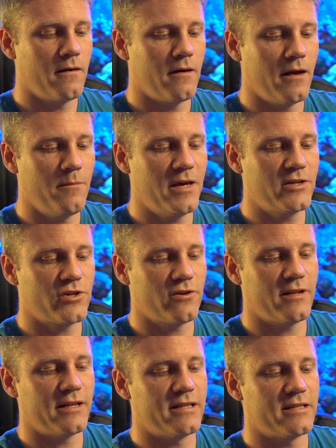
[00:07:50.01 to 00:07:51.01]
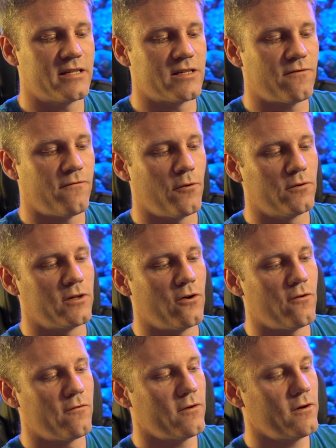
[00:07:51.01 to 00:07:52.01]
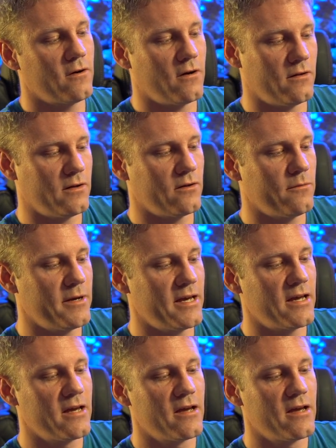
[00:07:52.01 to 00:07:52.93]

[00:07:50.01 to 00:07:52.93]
and make sure that this is folded over a little bit.